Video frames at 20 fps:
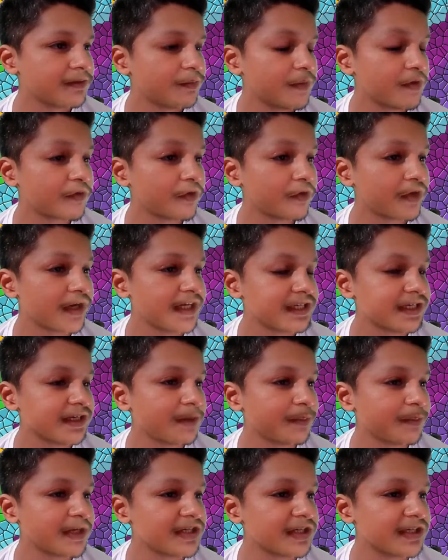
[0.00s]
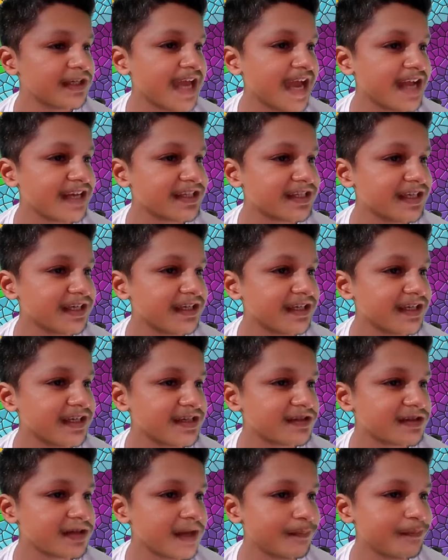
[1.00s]
before hitting a button that
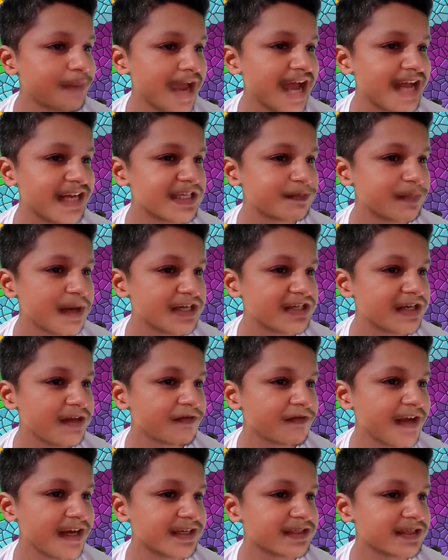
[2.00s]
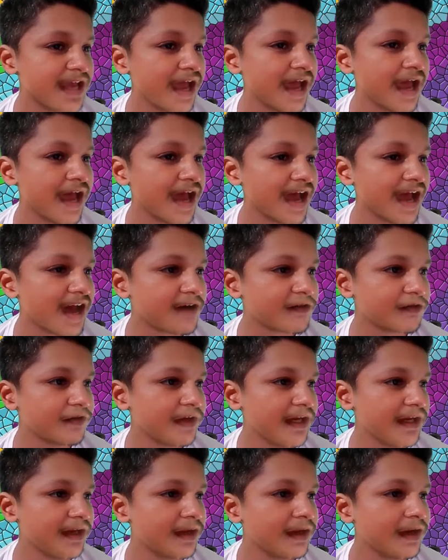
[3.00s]
triggers some bad special effects
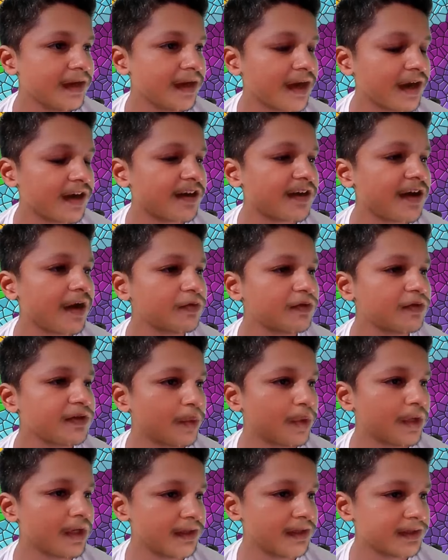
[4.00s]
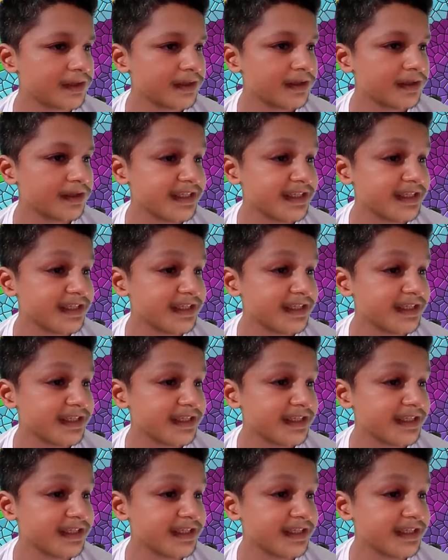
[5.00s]
halfway around the world.